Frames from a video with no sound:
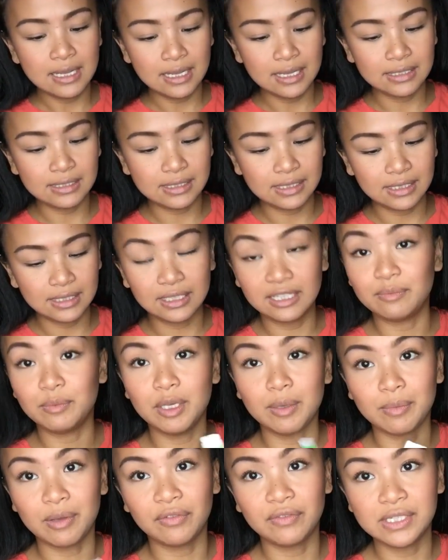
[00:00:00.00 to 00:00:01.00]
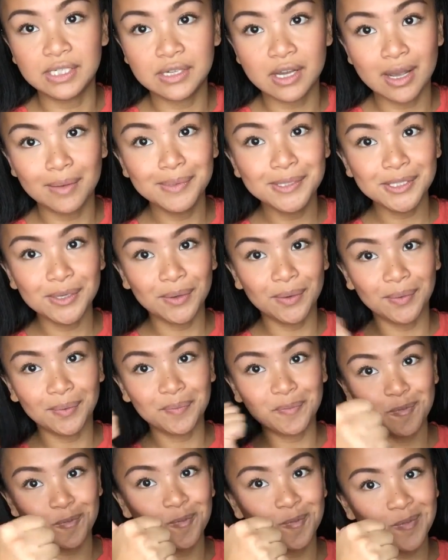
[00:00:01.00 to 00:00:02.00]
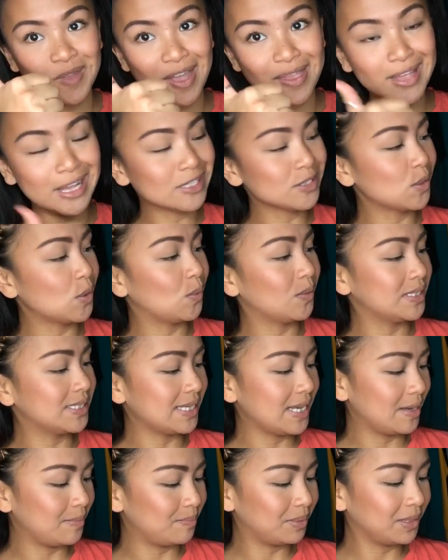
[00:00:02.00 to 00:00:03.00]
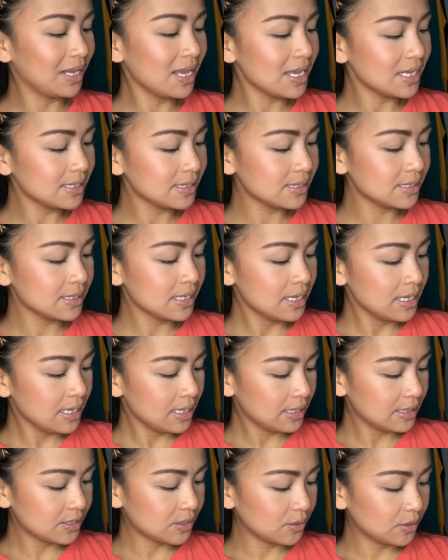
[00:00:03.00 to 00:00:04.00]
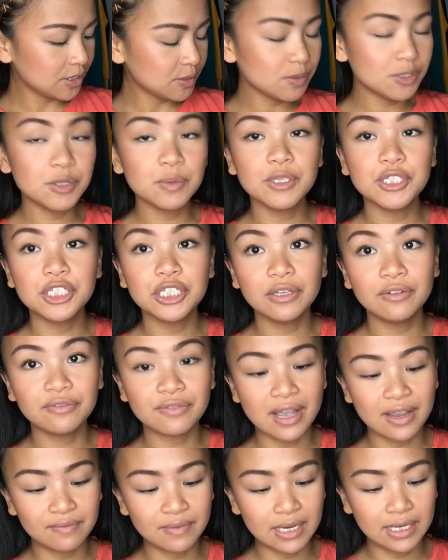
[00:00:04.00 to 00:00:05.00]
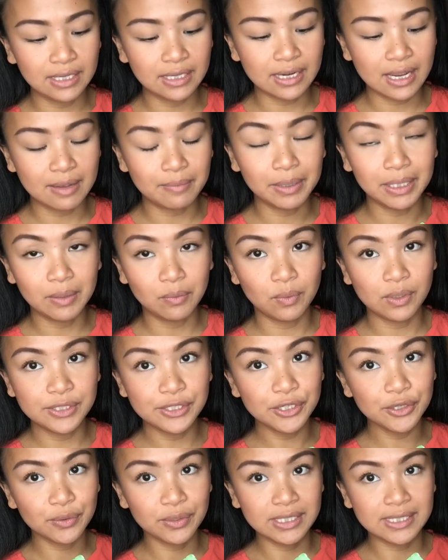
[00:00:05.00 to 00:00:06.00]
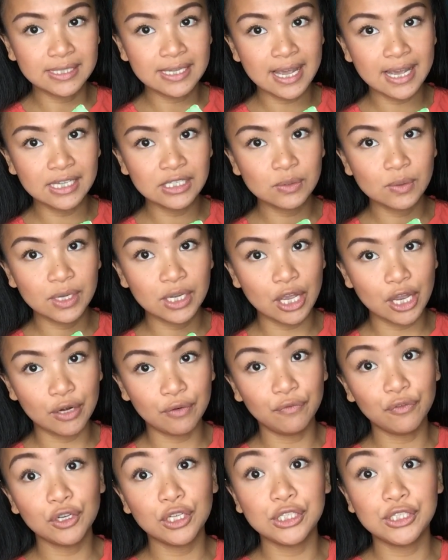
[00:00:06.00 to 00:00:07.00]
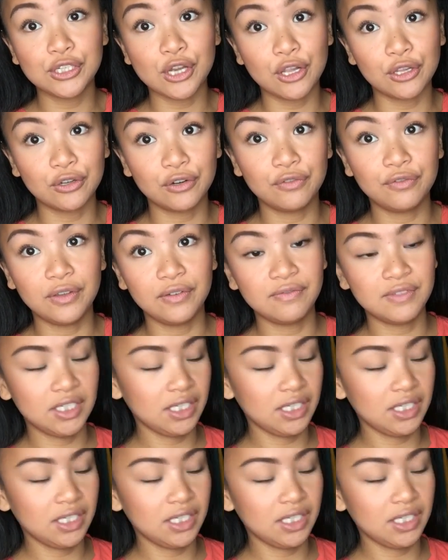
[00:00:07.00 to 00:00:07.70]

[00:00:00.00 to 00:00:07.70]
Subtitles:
It didn't give me a muffin top, so that's always a plus. So this was originally $5.99, but it was a green tag, so I got it for $1.50.